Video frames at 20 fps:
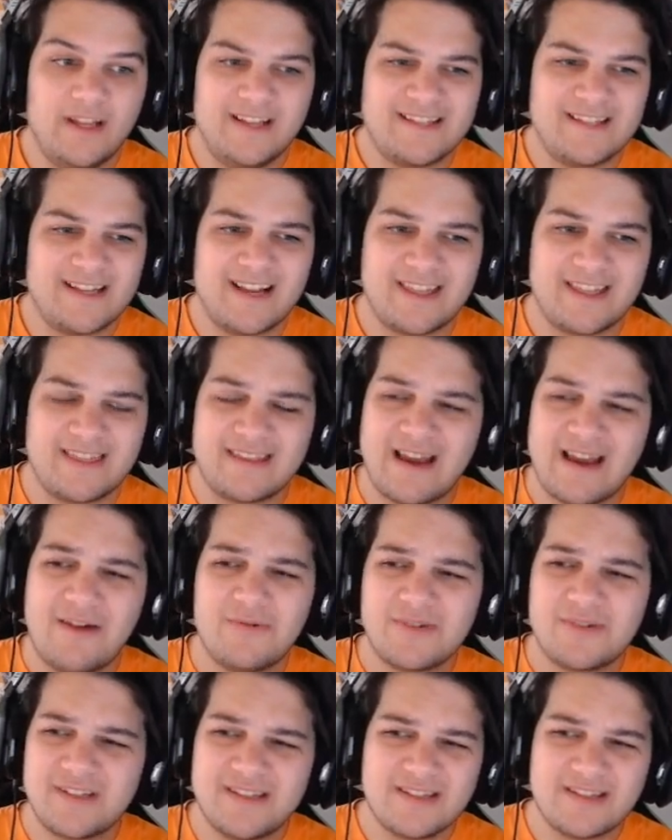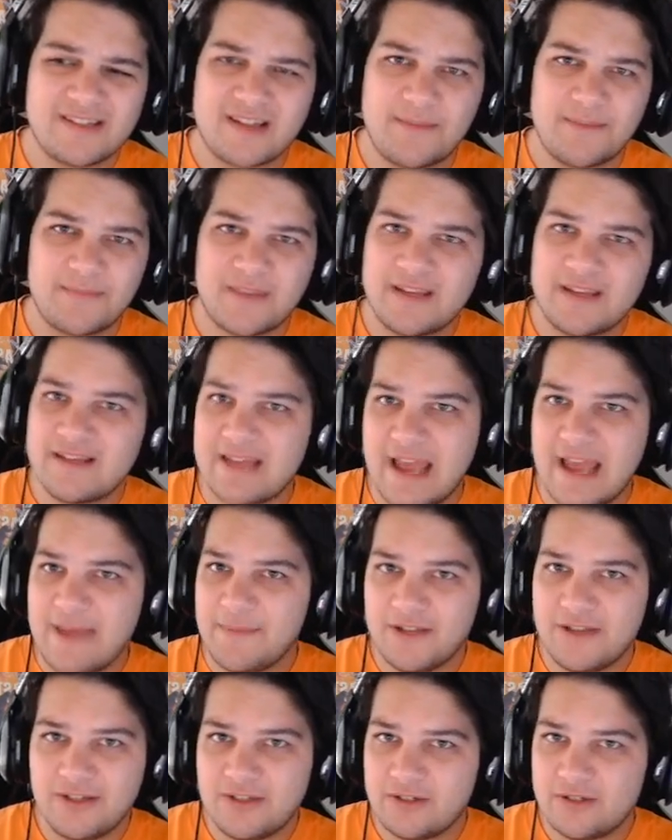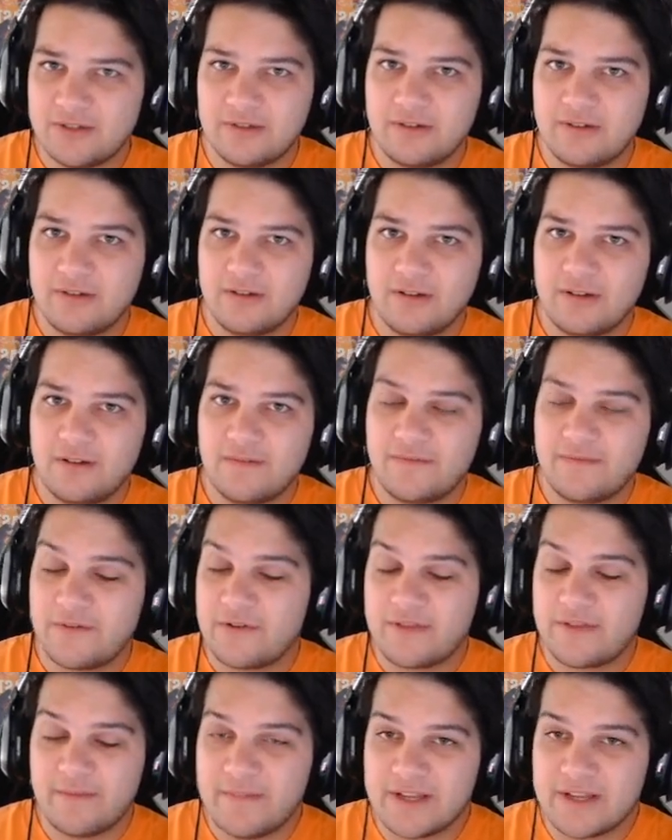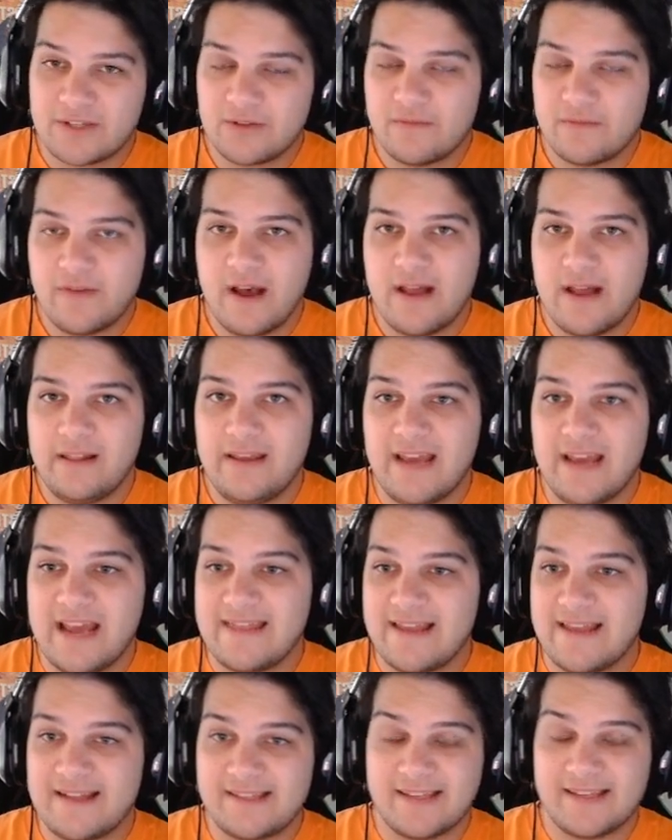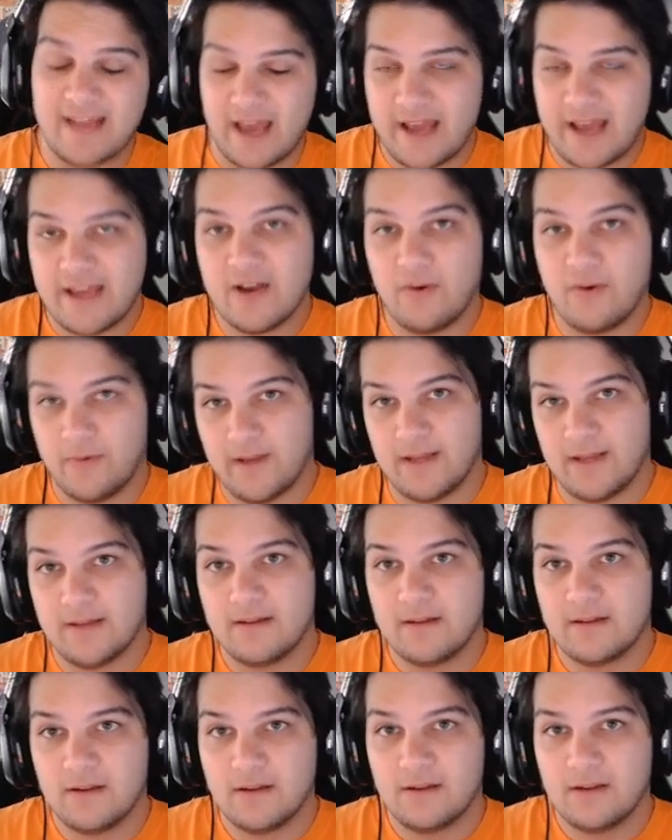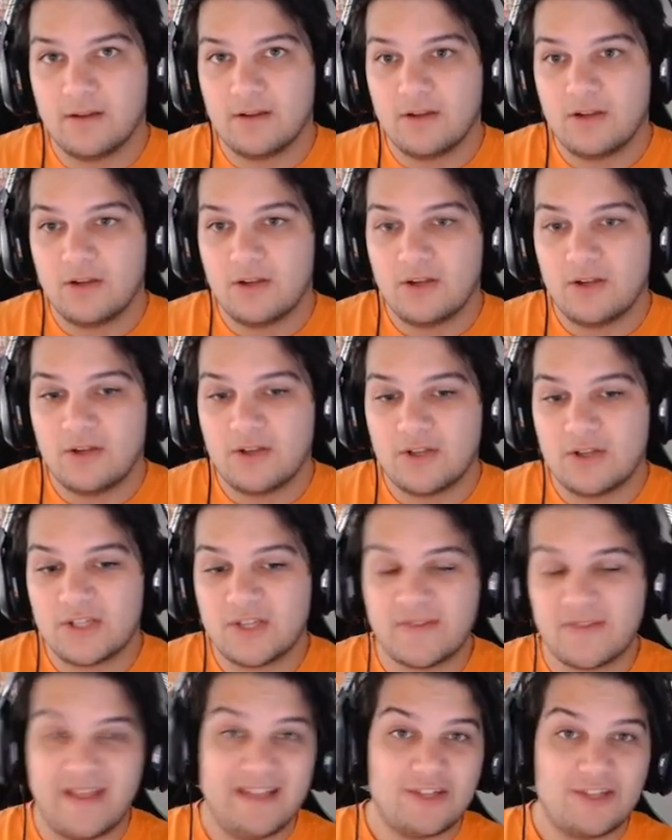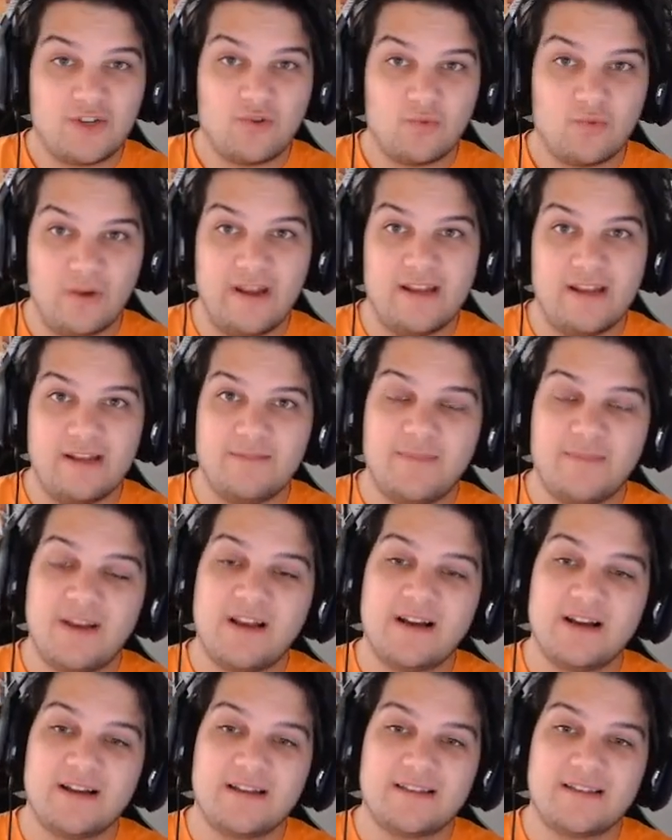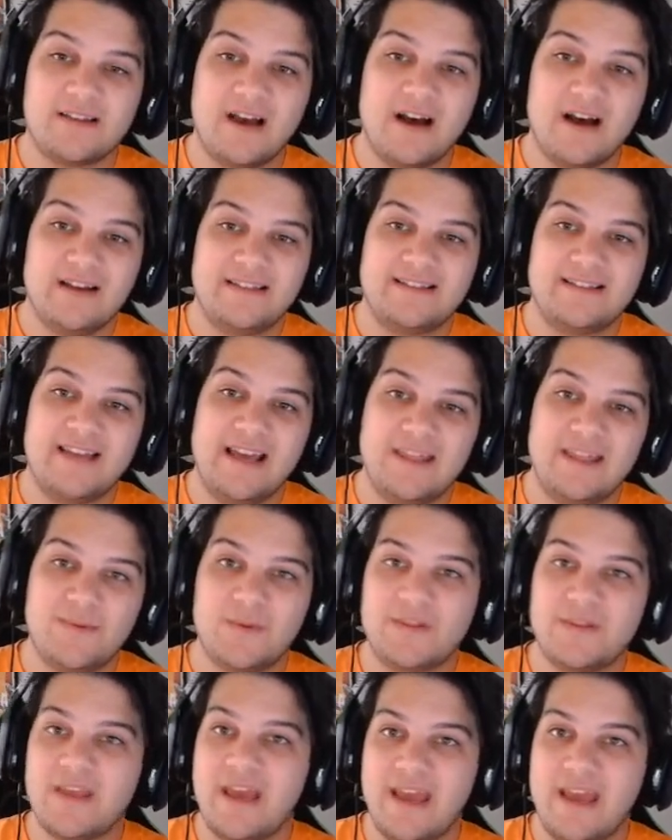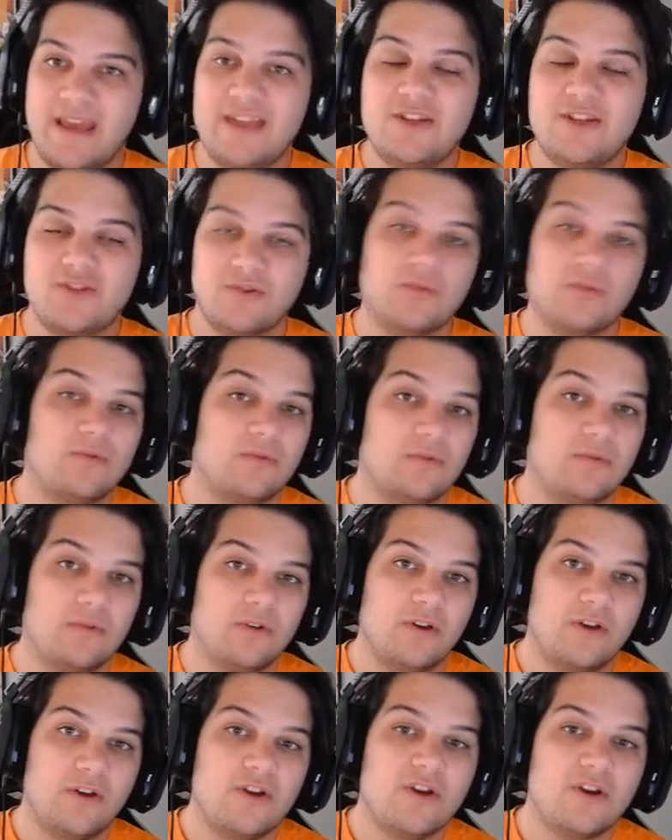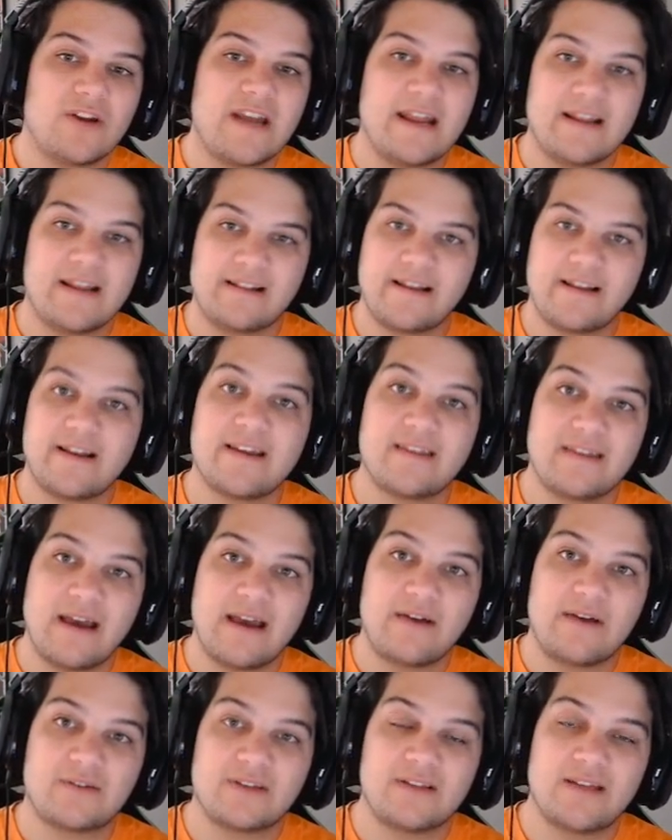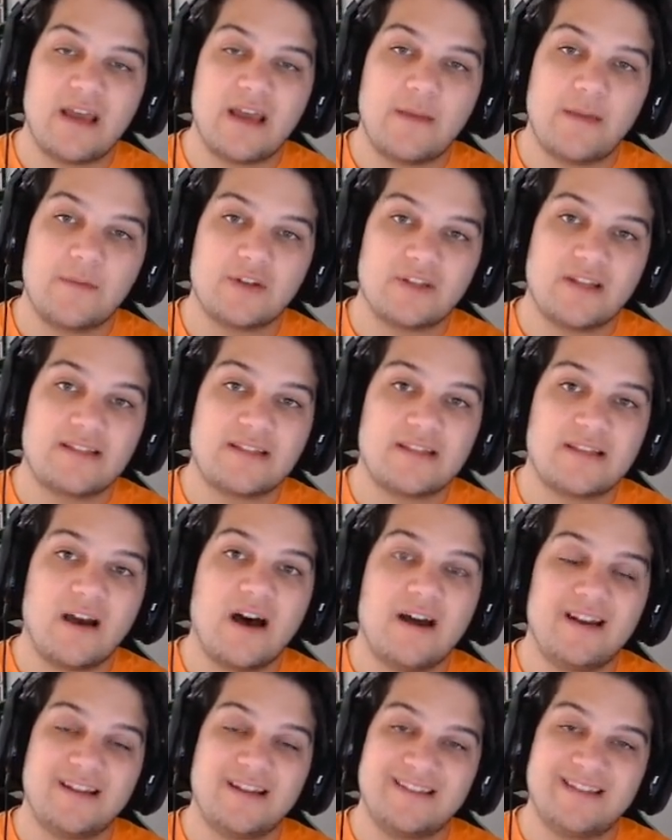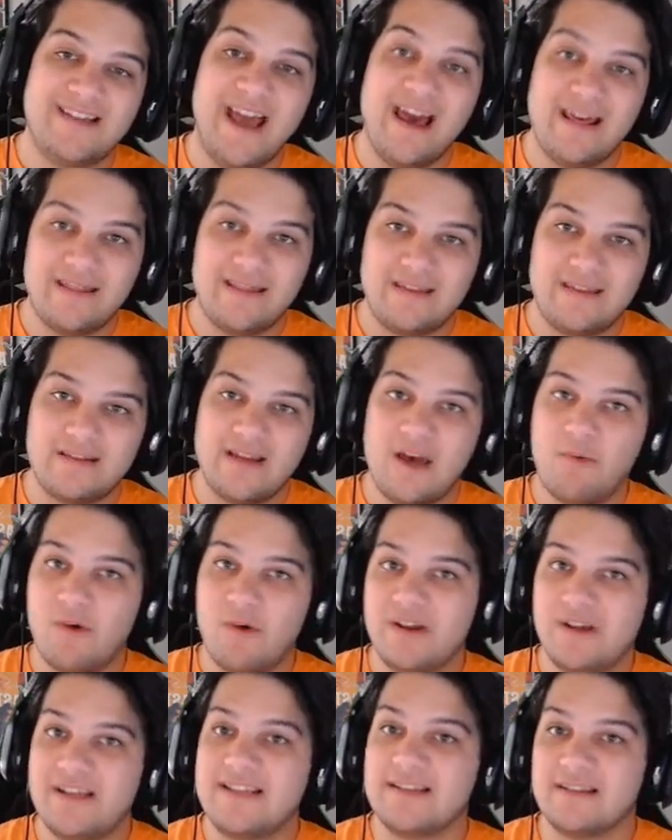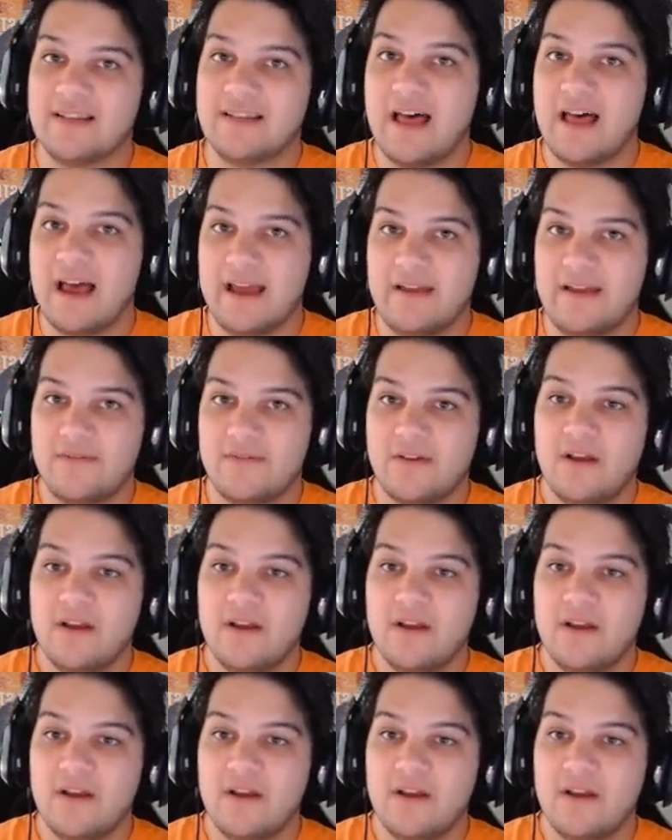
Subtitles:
it's like 1,000-something damage for the missile volley, and that's an AoE. So that's great, because on death with the angel, you're getting like 1,000 damage, and that's on a death, not while he's alive.